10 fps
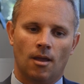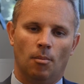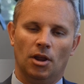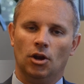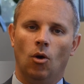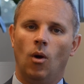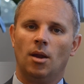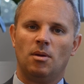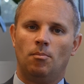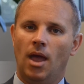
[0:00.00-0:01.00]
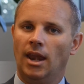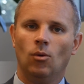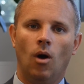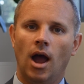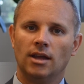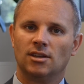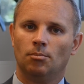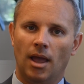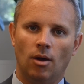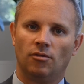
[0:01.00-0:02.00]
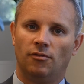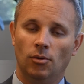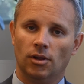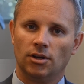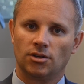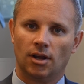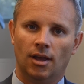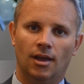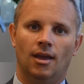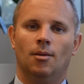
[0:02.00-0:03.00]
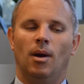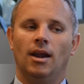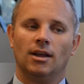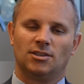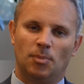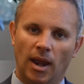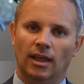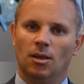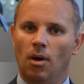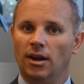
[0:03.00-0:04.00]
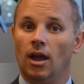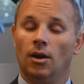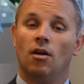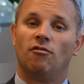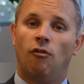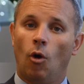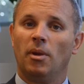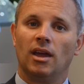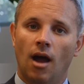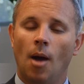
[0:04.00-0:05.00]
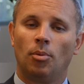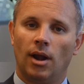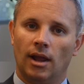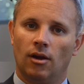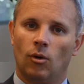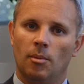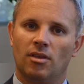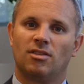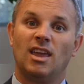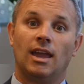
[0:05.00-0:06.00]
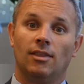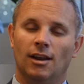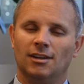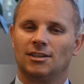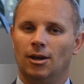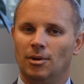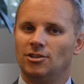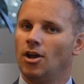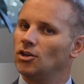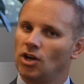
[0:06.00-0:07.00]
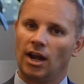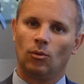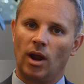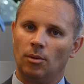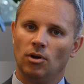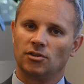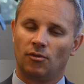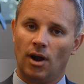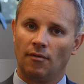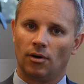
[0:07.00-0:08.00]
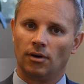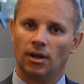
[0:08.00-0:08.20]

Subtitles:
but you don't want to be penny wise and pound foolish by not spending the money on forming an operating agreement, thinking that it's going to be sunshine and rainbows forever.